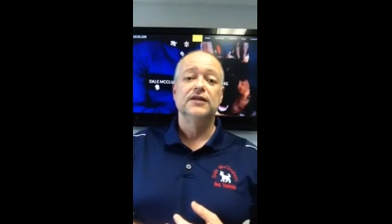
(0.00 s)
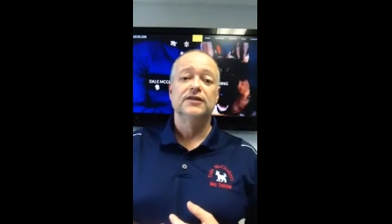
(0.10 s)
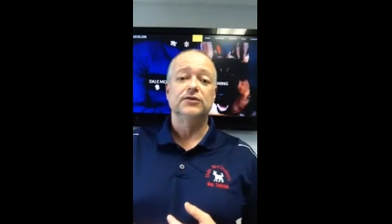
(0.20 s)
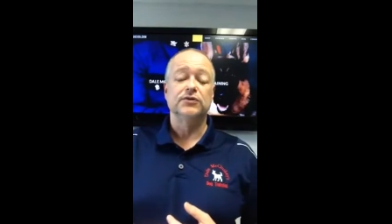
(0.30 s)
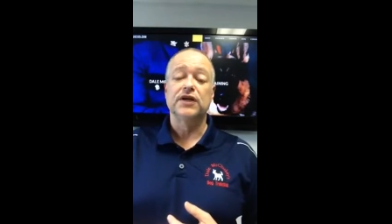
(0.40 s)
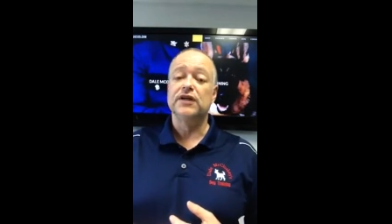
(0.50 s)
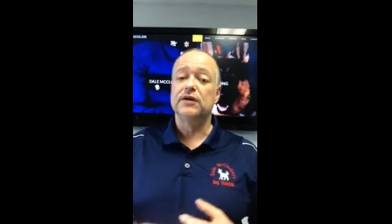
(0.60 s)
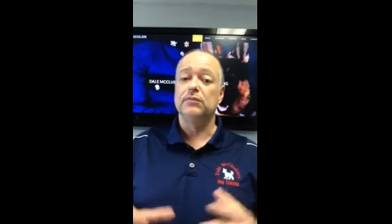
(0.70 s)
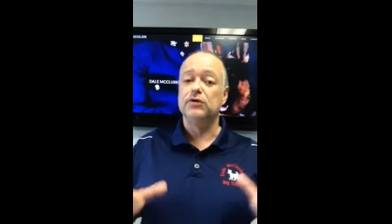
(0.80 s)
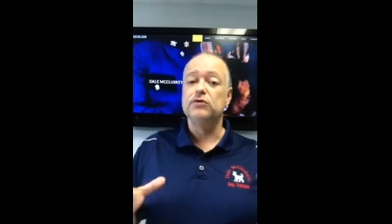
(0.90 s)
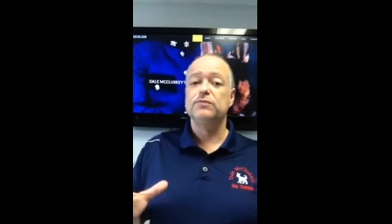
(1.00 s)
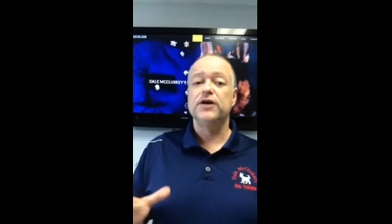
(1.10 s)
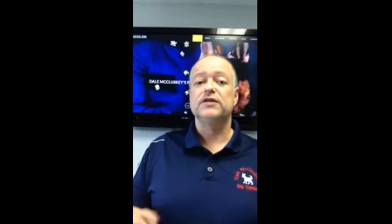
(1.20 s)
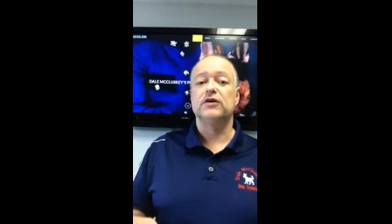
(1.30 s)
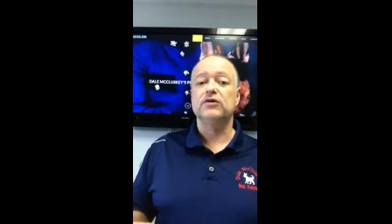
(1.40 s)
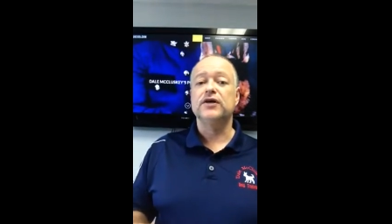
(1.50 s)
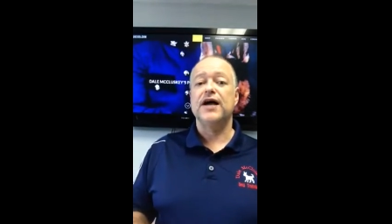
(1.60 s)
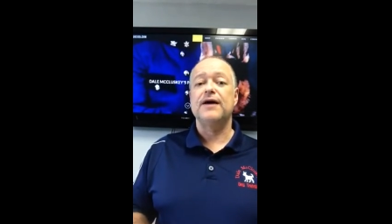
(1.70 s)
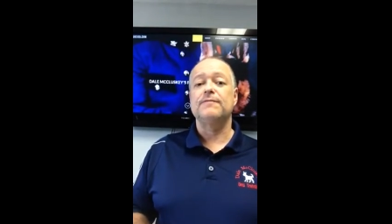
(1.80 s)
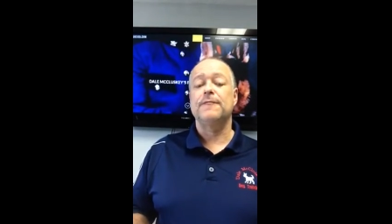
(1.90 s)
So it's kind of like a blueprint to look
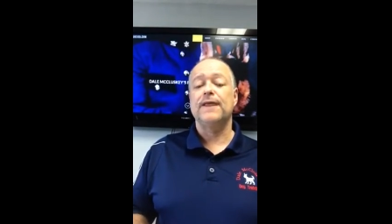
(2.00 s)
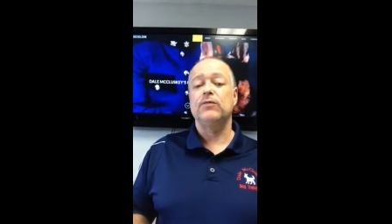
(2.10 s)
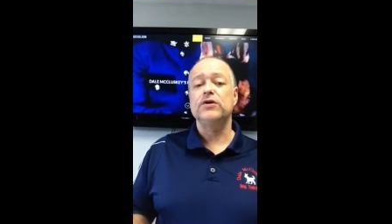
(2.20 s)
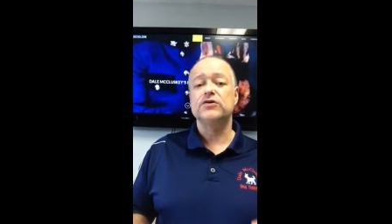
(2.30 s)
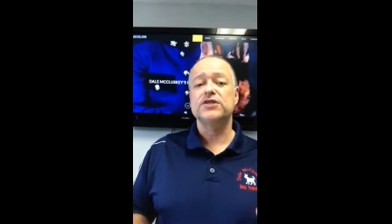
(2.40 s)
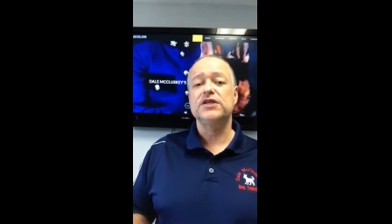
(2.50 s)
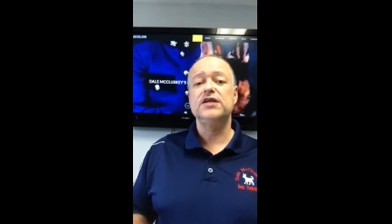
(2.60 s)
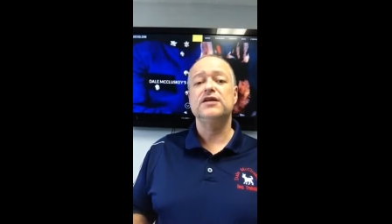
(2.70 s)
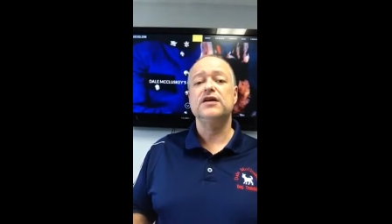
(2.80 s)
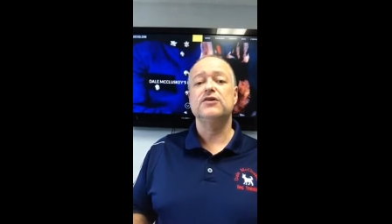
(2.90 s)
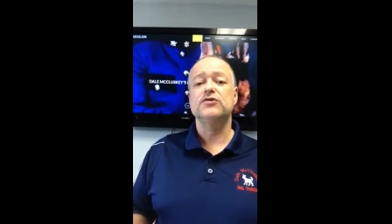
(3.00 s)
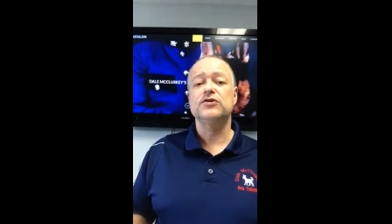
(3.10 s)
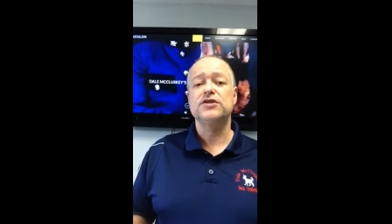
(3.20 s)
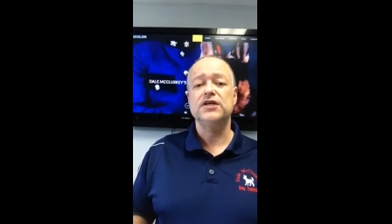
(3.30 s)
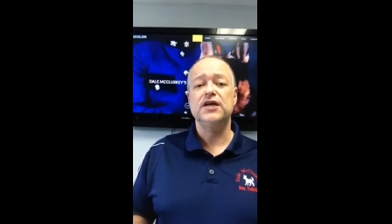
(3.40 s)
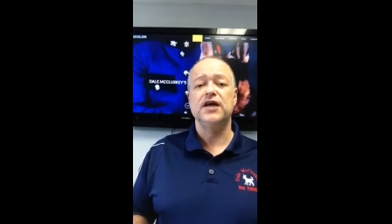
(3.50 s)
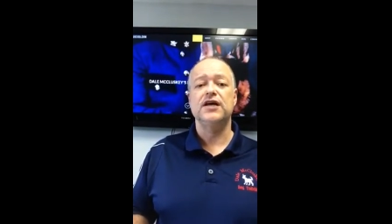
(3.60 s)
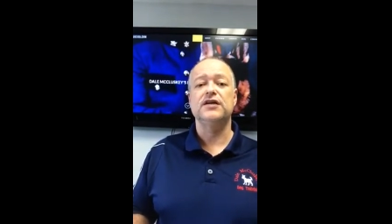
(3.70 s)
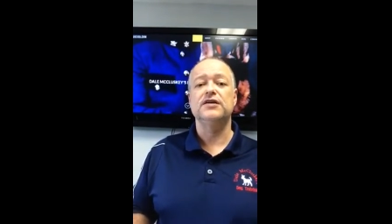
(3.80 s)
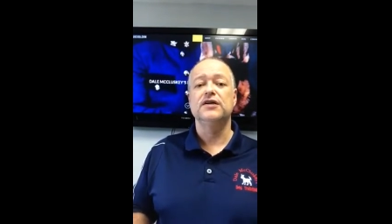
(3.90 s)
at, and what you'll see there, you'll see
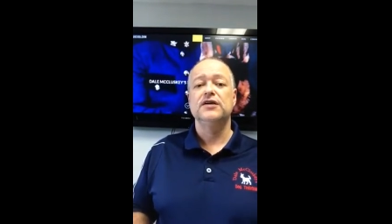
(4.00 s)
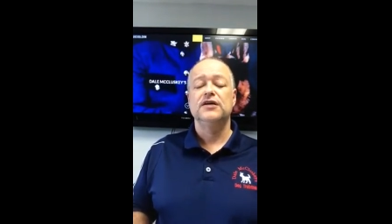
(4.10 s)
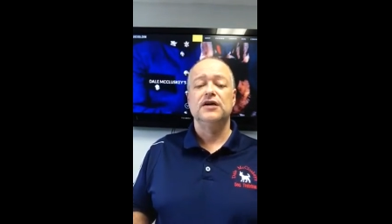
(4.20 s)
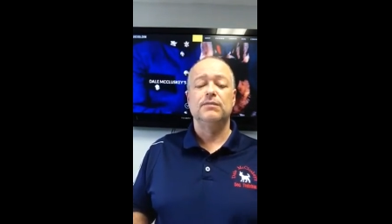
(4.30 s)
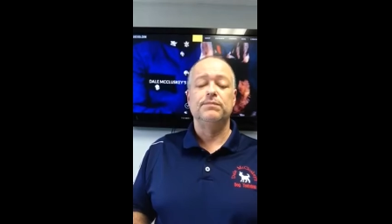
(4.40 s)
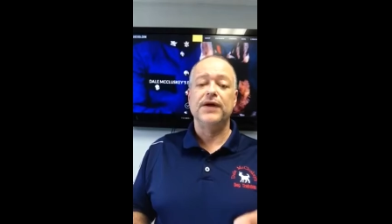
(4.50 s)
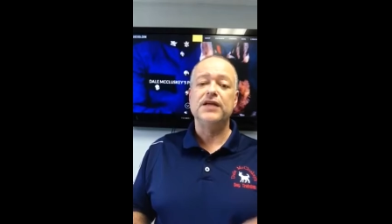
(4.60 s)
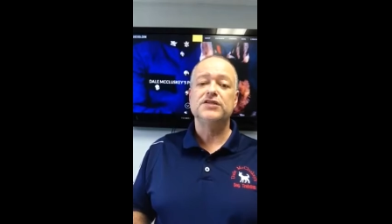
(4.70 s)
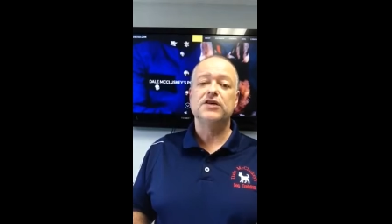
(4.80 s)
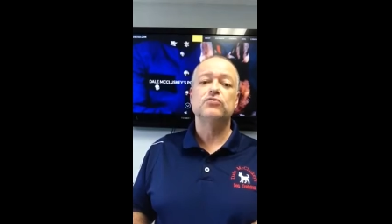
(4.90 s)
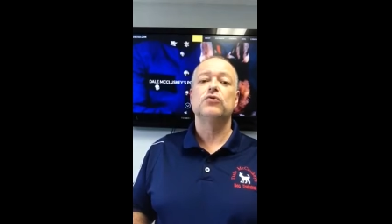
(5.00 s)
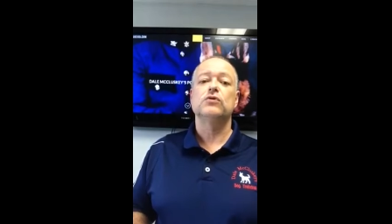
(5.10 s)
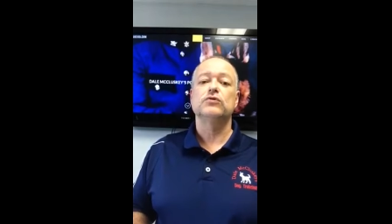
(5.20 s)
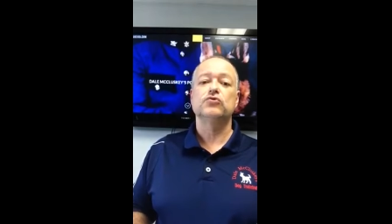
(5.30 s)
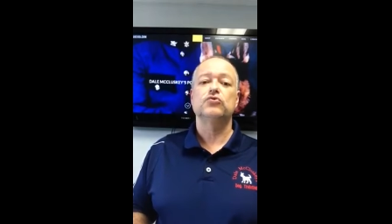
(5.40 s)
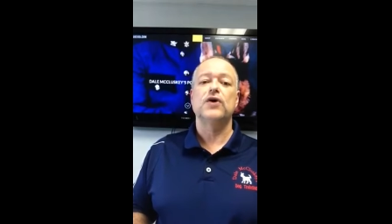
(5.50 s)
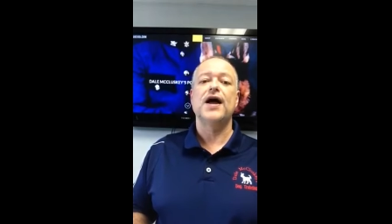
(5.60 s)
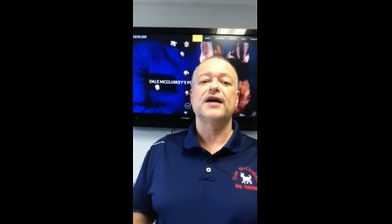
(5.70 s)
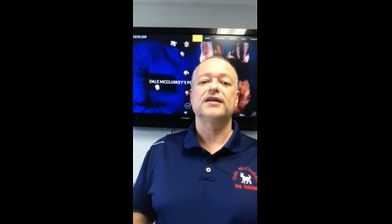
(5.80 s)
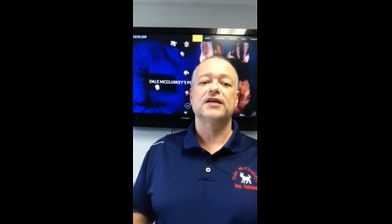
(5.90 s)
a basic rural
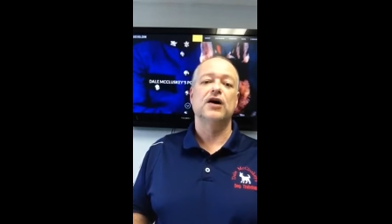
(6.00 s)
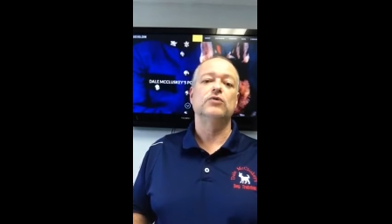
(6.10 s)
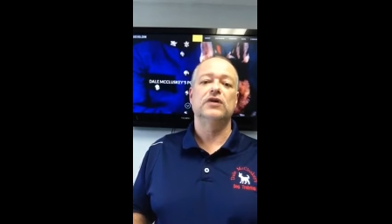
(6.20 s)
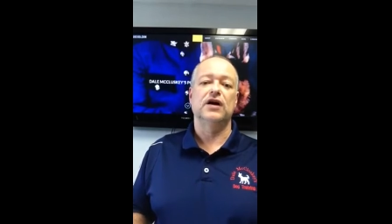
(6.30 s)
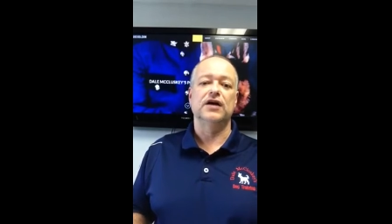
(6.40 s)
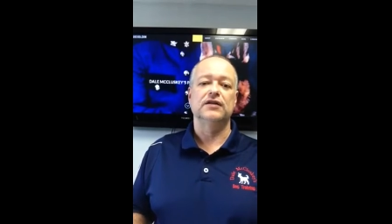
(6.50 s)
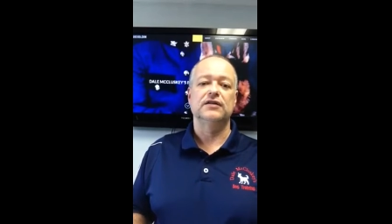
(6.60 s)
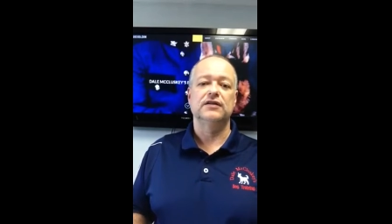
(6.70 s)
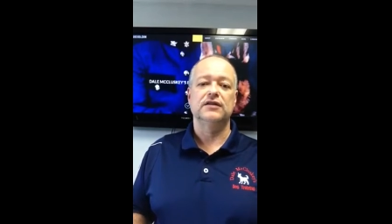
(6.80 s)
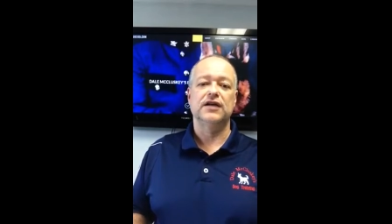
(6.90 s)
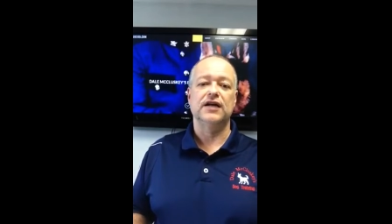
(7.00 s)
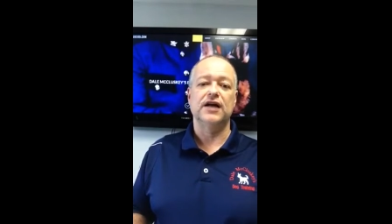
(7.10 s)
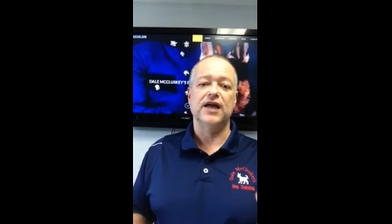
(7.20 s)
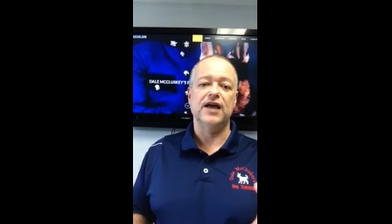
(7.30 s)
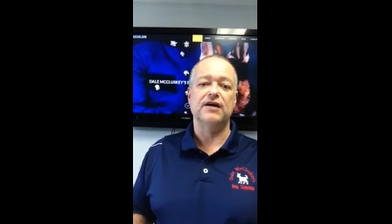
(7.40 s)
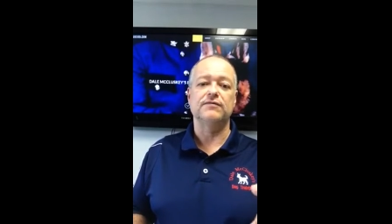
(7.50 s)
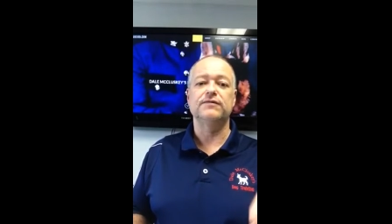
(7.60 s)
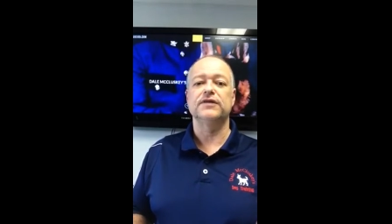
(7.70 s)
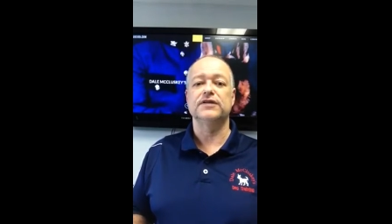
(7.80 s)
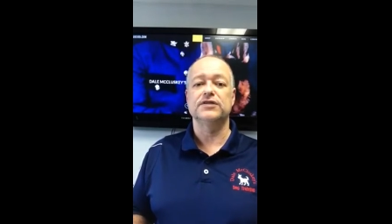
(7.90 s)
tracking outline that I have.
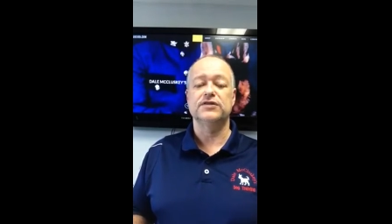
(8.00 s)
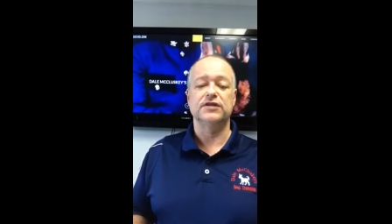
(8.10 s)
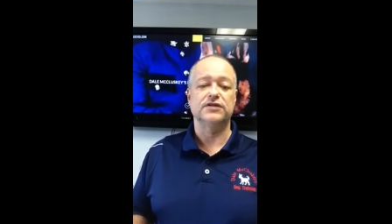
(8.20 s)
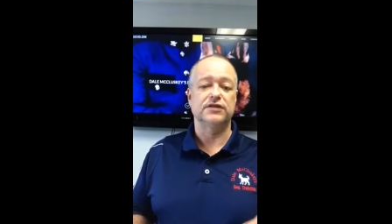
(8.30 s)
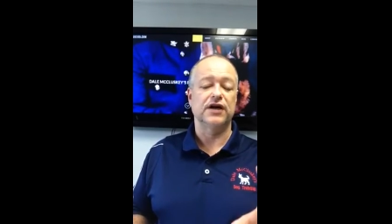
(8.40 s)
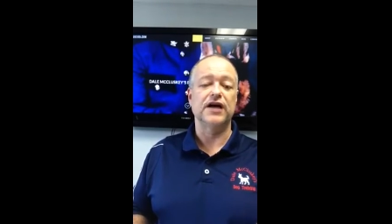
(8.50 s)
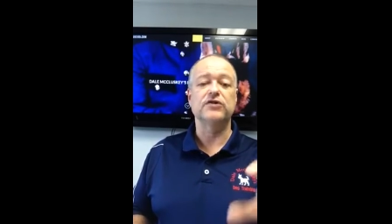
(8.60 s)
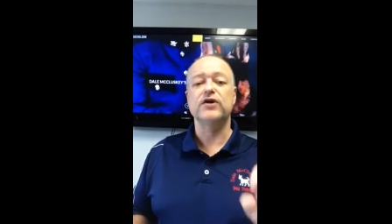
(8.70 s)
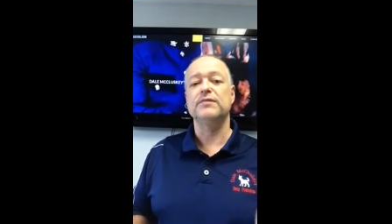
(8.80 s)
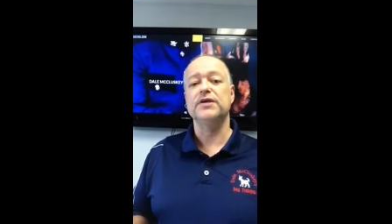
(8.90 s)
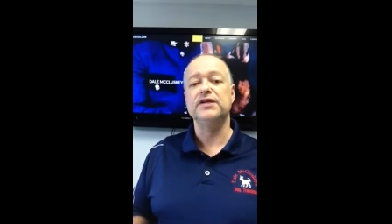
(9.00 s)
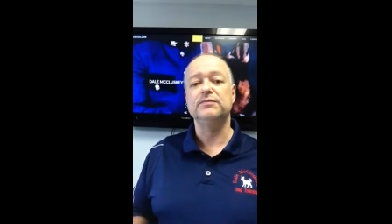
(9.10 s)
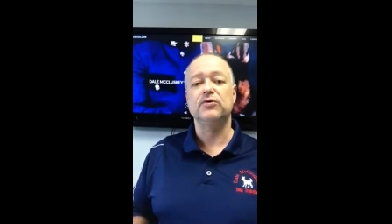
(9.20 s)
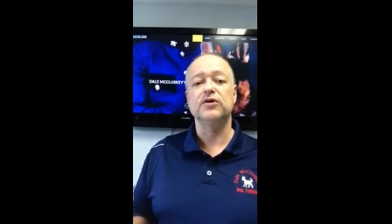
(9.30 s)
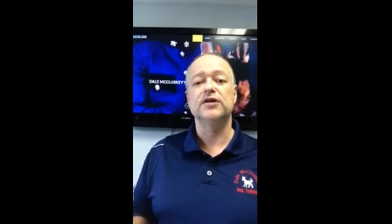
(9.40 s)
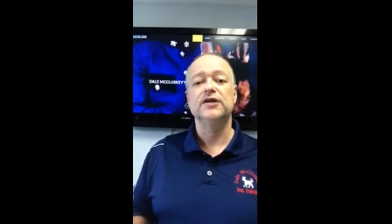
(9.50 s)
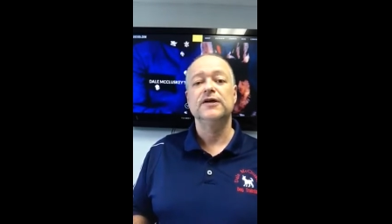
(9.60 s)
It's a diagram in the book,